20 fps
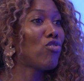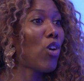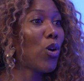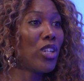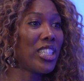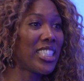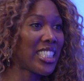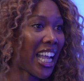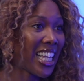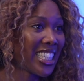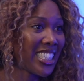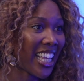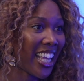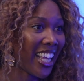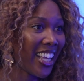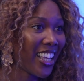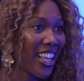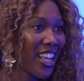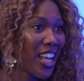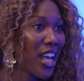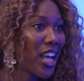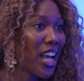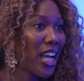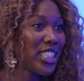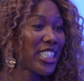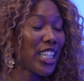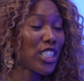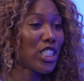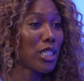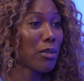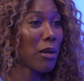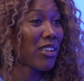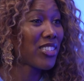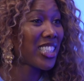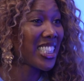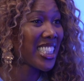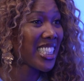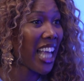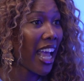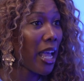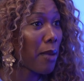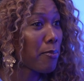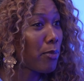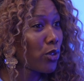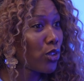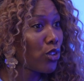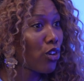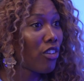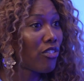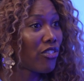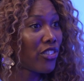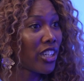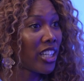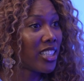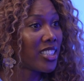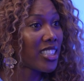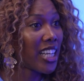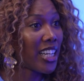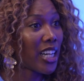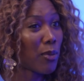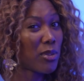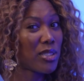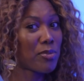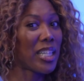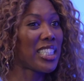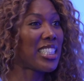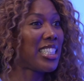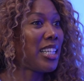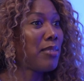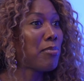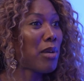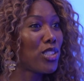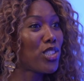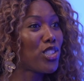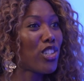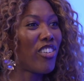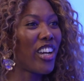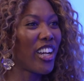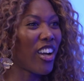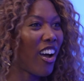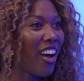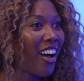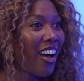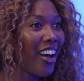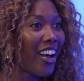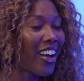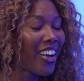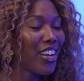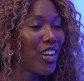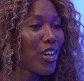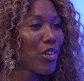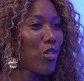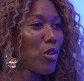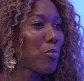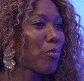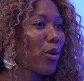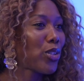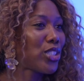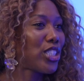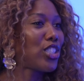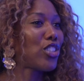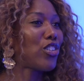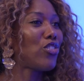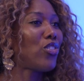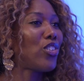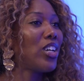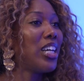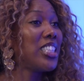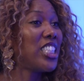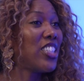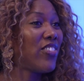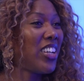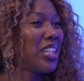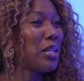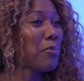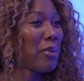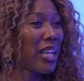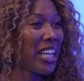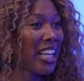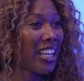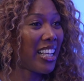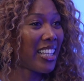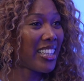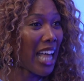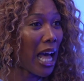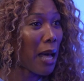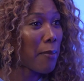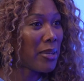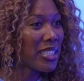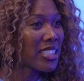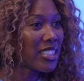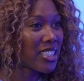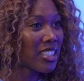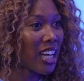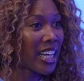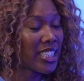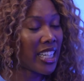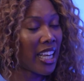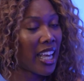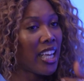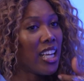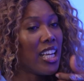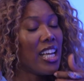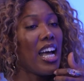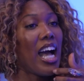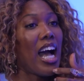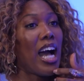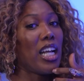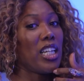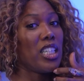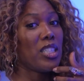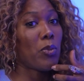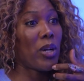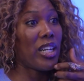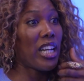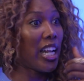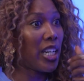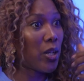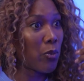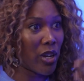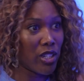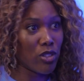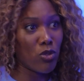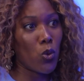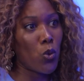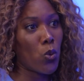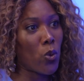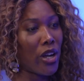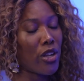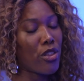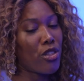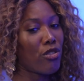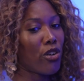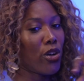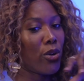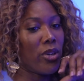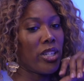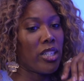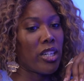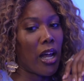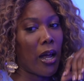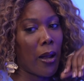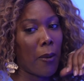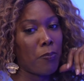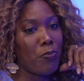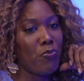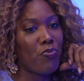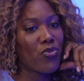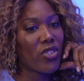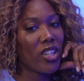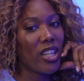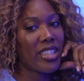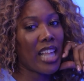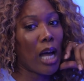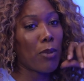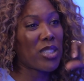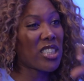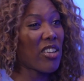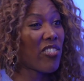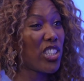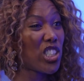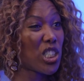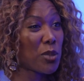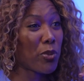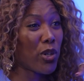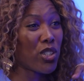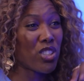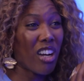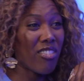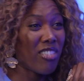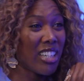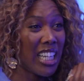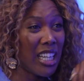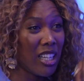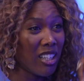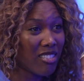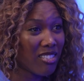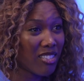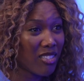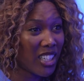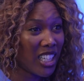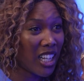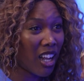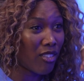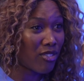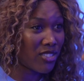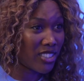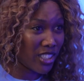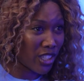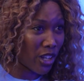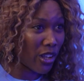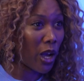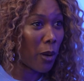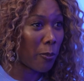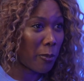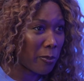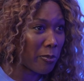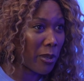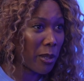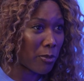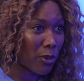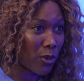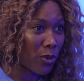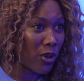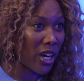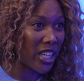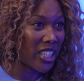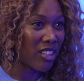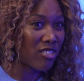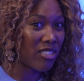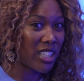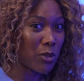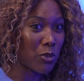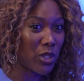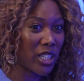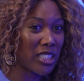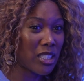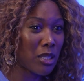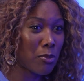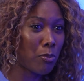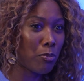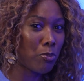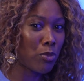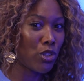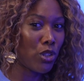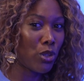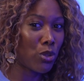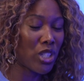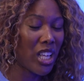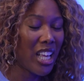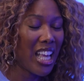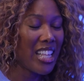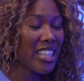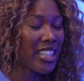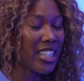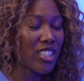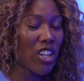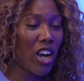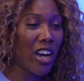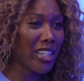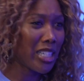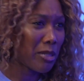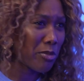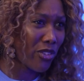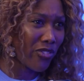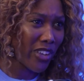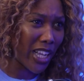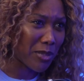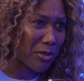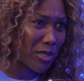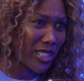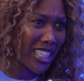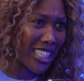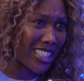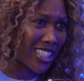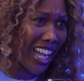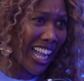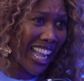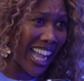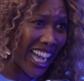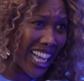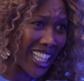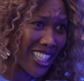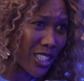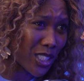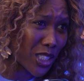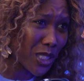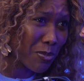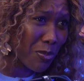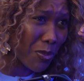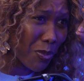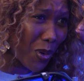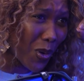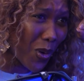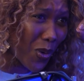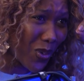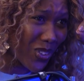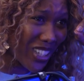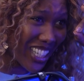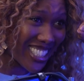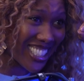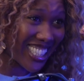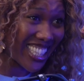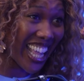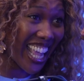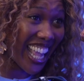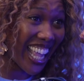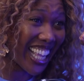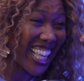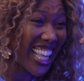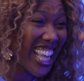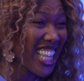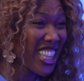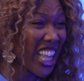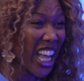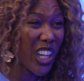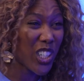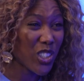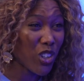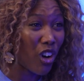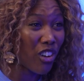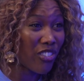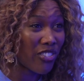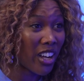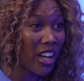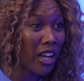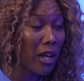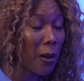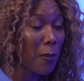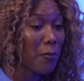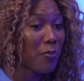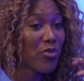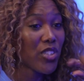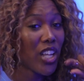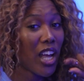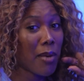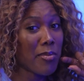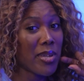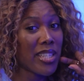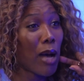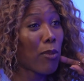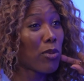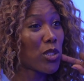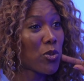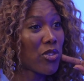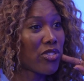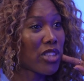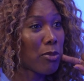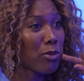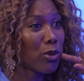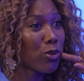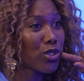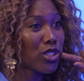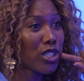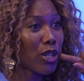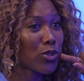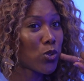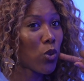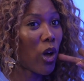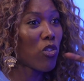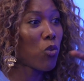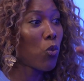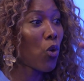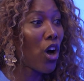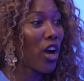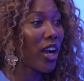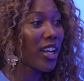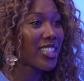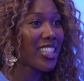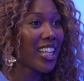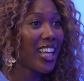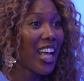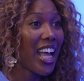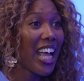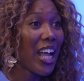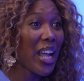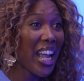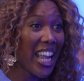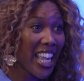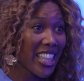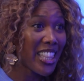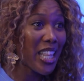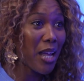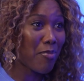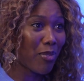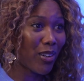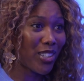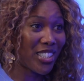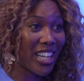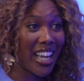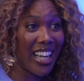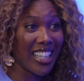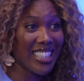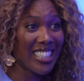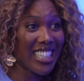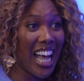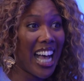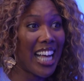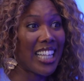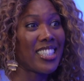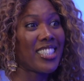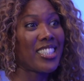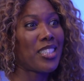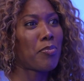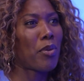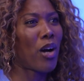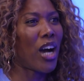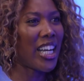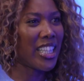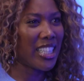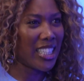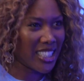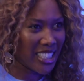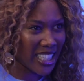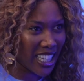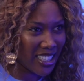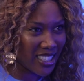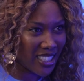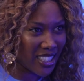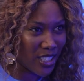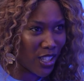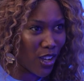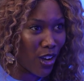roller skating and teaching them how to skate and building confidence. And I was basically mentoring her through the process of developing that business idea. And it went all the way through. And that was something just because I really loved, helping people. And I really wanted to use the tiny bit of expertise that I had, the smallest thing that I could offer. And that was with them also. So I've worked in their projects and behind the scenes as a